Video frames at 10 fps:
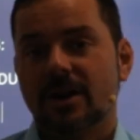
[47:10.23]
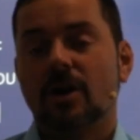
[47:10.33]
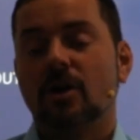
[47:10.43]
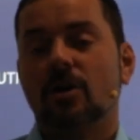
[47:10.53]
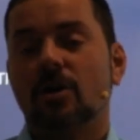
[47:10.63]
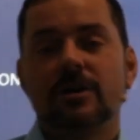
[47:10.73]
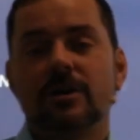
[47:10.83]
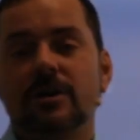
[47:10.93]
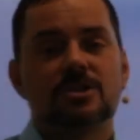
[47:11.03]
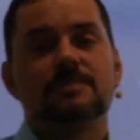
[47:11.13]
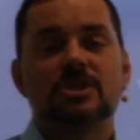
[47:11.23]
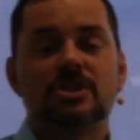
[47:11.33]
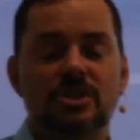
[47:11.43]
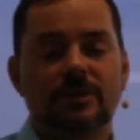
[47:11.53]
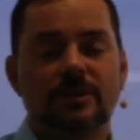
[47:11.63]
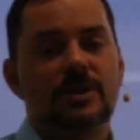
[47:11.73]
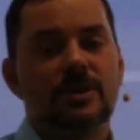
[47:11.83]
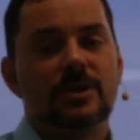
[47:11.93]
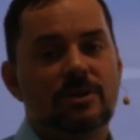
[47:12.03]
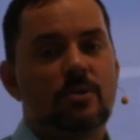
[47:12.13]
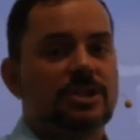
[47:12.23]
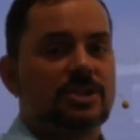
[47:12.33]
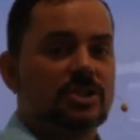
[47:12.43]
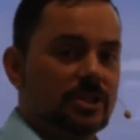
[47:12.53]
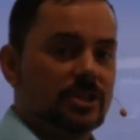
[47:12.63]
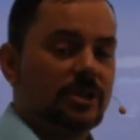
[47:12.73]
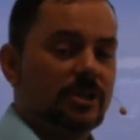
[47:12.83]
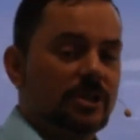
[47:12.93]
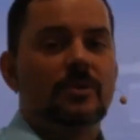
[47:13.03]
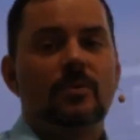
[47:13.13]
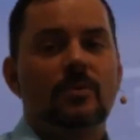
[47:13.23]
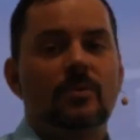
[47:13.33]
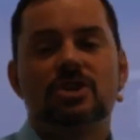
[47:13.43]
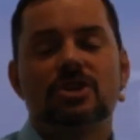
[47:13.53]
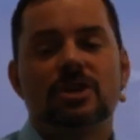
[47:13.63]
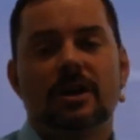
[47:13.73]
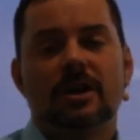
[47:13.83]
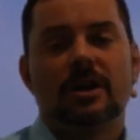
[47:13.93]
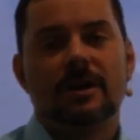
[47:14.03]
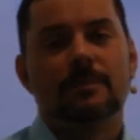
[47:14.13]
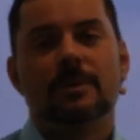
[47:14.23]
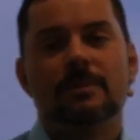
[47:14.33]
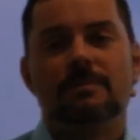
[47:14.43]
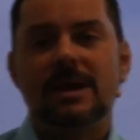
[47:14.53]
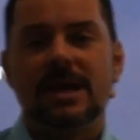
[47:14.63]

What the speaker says: hook, especially when you have a question which makes